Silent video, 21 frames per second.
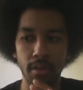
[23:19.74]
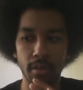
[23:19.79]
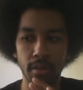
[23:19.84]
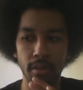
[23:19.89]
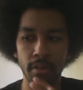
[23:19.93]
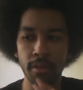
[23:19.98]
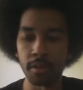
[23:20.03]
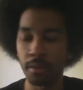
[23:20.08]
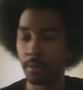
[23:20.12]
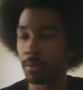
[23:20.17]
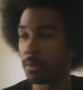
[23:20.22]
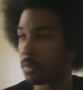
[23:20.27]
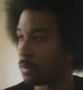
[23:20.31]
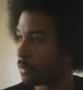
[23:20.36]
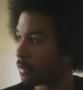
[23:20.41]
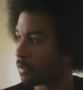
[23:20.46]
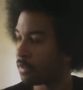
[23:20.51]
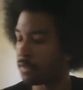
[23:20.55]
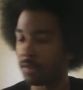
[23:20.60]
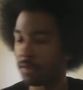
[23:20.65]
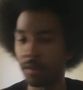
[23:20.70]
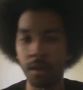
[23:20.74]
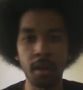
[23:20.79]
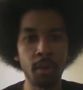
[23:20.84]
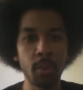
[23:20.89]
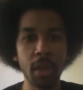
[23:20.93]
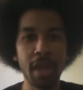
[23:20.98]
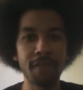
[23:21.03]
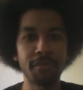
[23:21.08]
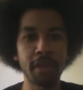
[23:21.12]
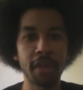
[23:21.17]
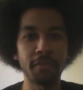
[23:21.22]
so all
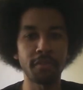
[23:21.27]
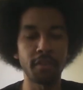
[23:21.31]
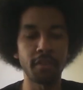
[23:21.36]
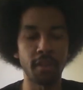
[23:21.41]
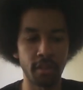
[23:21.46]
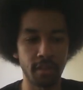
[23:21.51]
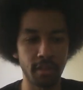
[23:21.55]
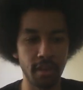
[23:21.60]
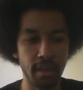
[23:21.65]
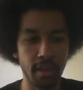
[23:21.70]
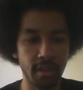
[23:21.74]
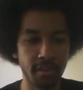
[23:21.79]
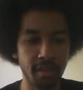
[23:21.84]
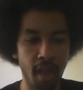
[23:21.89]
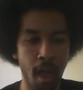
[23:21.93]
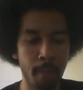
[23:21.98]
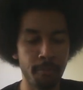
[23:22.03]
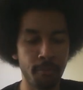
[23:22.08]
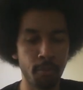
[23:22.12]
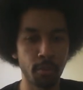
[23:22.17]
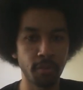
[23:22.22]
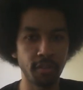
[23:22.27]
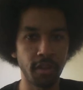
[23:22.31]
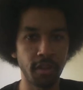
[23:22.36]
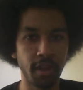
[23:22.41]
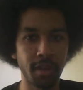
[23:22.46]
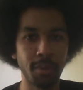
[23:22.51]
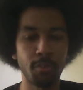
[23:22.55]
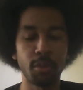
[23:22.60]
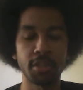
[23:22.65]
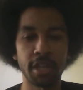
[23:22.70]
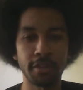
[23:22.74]
we have left is the top
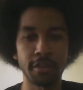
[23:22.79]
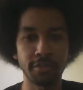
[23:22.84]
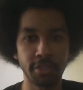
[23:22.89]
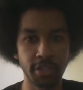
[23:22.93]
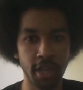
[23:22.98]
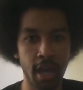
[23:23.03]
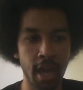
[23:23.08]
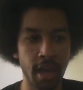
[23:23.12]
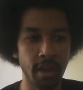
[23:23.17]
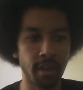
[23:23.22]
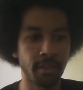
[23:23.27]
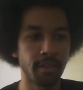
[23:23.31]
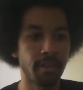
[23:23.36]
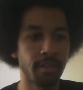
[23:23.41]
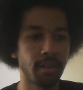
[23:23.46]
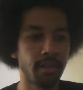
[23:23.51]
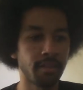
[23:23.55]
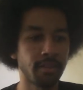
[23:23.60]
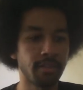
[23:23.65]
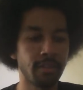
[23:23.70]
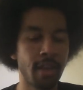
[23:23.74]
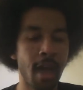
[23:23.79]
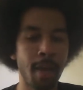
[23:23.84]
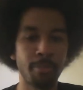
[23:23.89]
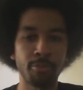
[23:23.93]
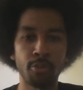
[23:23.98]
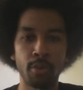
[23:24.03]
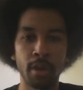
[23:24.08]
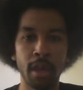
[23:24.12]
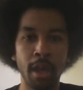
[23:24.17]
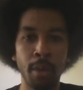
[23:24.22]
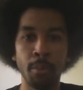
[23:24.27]
14, which I've shot, and then top
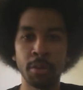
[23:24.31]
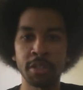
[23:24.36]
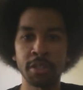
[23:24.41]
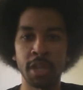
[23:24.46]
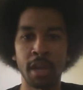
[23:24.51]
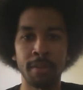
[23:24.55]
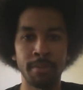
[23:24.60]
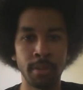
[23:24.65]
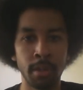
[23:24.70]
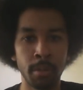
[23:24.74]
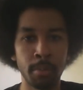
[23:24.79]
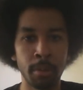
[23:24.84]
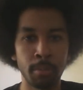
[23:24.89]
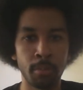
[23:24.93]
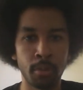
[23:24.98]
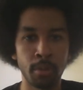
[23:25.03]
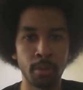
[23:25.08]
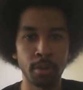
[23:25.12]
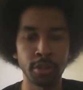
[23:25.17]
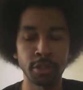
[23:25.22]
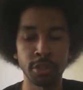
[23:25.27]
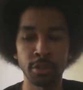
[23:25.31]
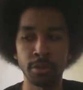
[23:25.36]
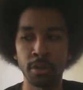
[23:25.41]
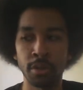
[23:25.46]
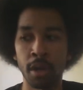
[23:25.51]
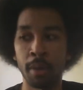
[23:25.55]
28, which I have a little bit more to shoot.